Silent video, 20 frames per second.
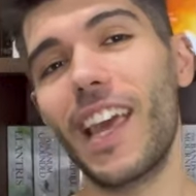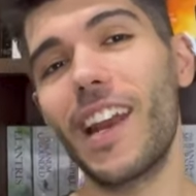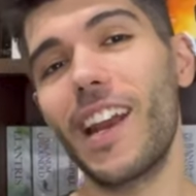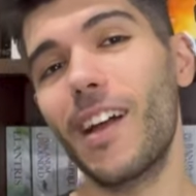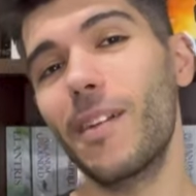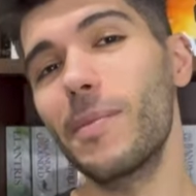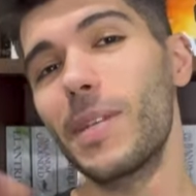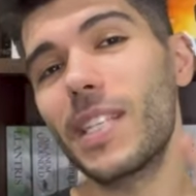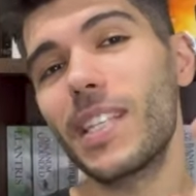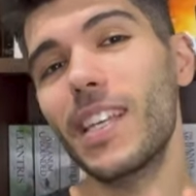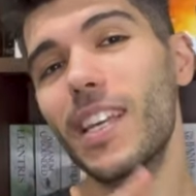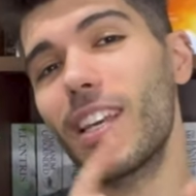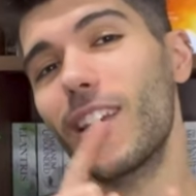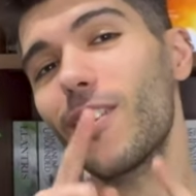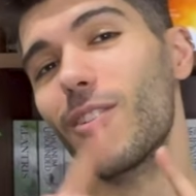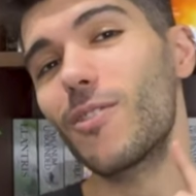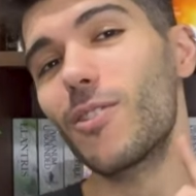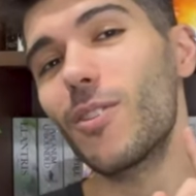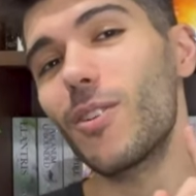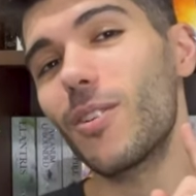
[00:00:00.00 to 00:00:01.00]
and I'll be seeing
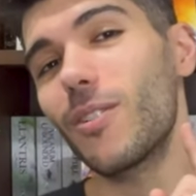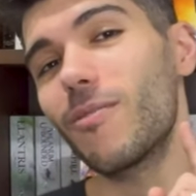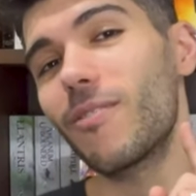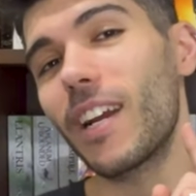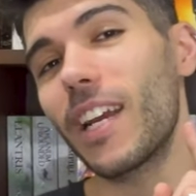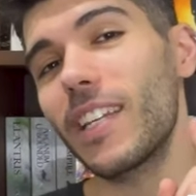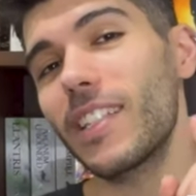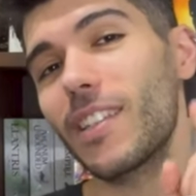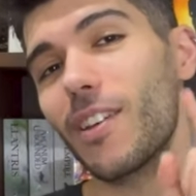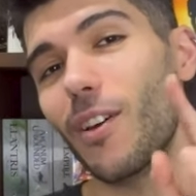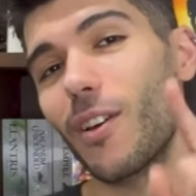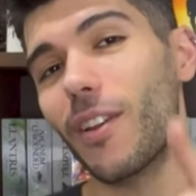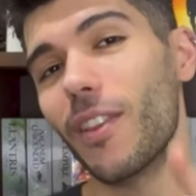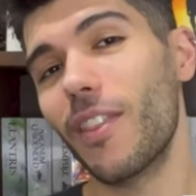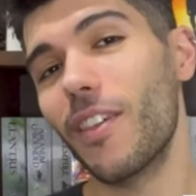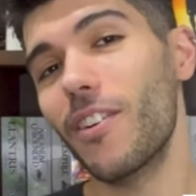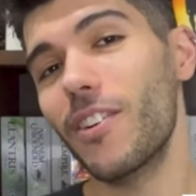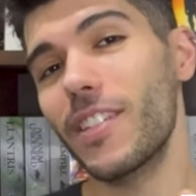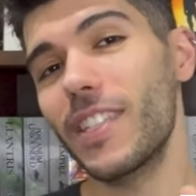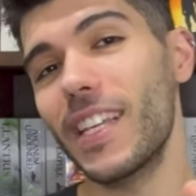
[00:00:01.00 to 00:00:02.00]
you soon, right? On
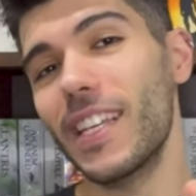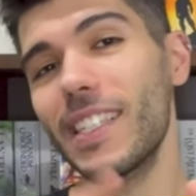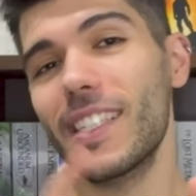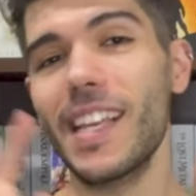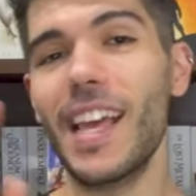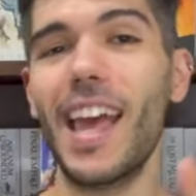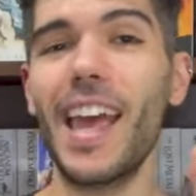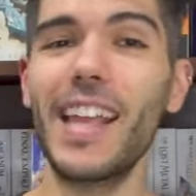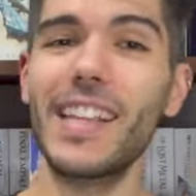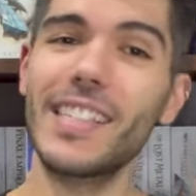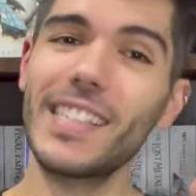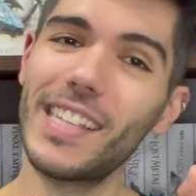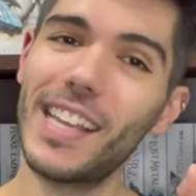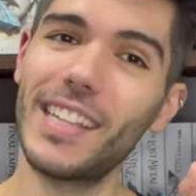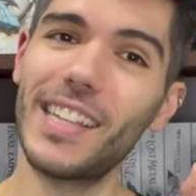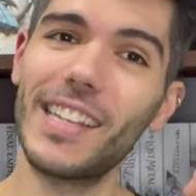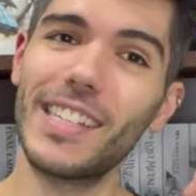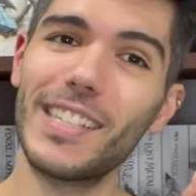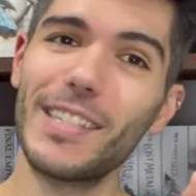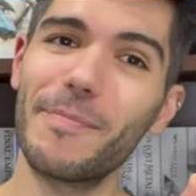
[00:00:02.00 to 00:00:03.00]
Thursdays and
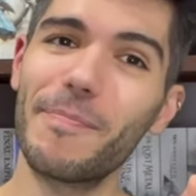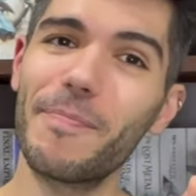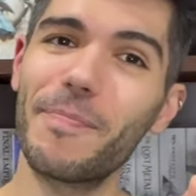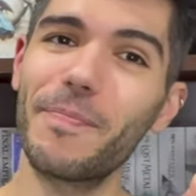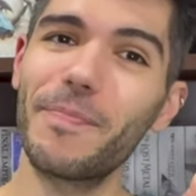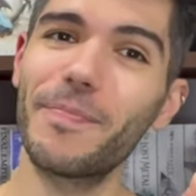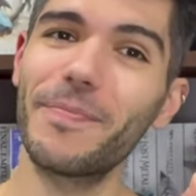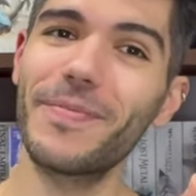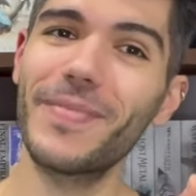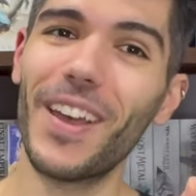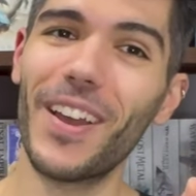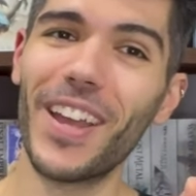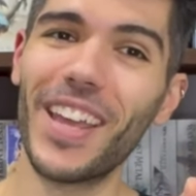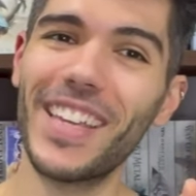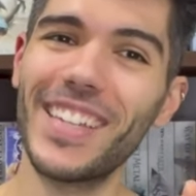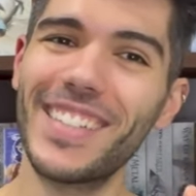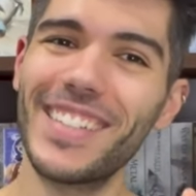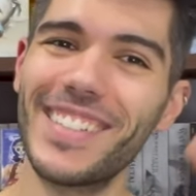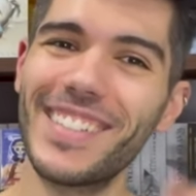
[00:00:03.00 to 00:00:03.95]
Sundays. Okay?